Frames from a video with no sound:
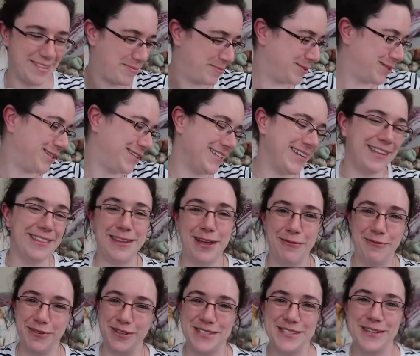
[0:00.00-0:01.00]
just in
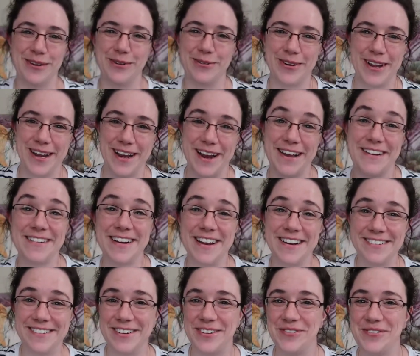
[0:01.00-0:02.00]
love with silk right now. I
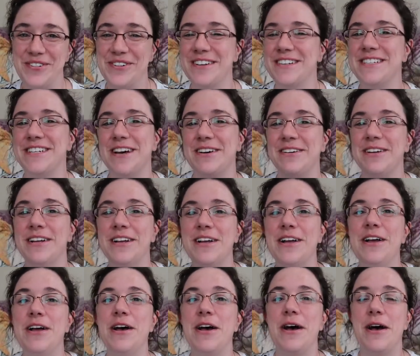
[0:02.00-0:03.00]
don't know if you can tell.
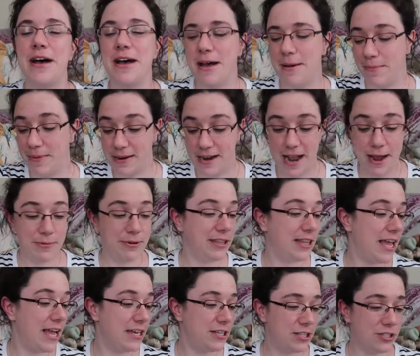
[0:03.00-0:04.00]
But I would
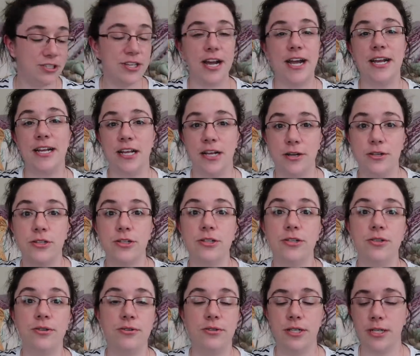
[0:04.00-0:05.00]
like to try and
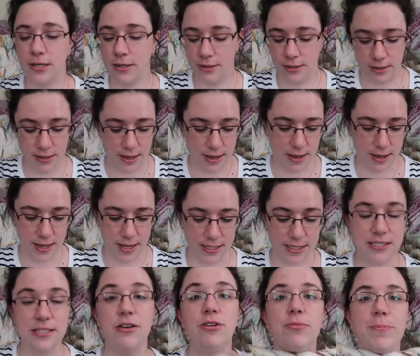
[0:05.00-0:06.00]
include a
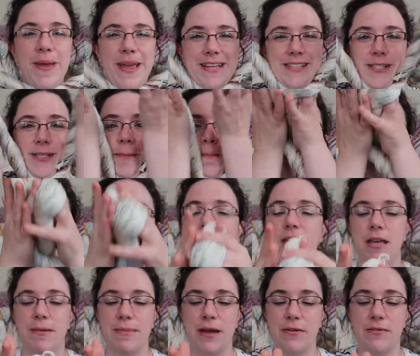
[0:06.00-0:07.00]
silk base
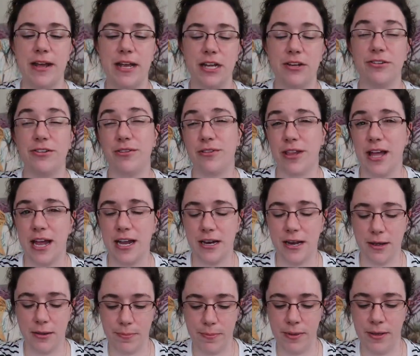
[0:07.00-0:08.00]
in my regular
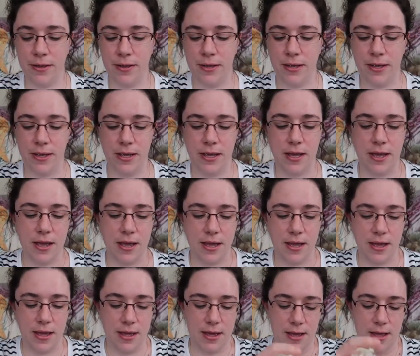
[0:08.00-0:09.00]
lineup.
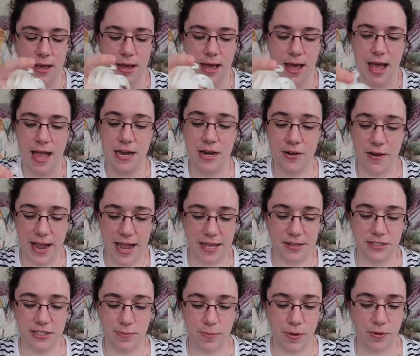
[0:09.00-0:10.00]
I know I
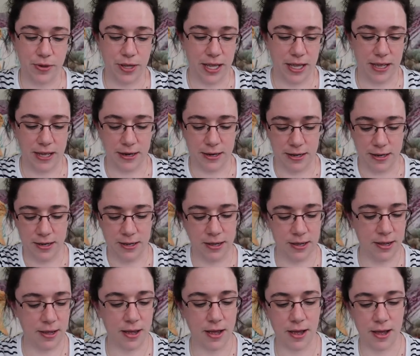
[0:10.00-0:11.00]
had spoken
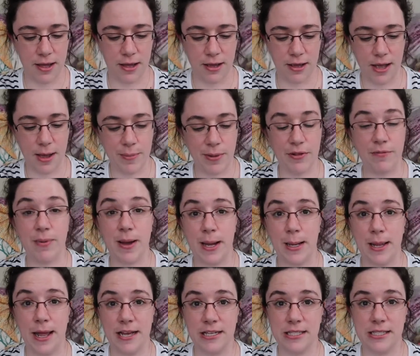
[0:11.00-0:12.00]
a couple of
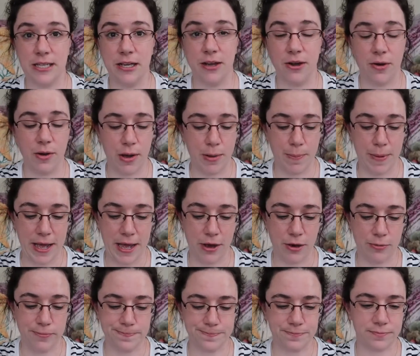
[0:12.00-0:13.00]
podcasts ago
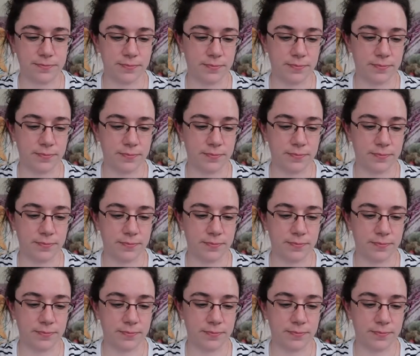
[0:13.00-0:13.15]
about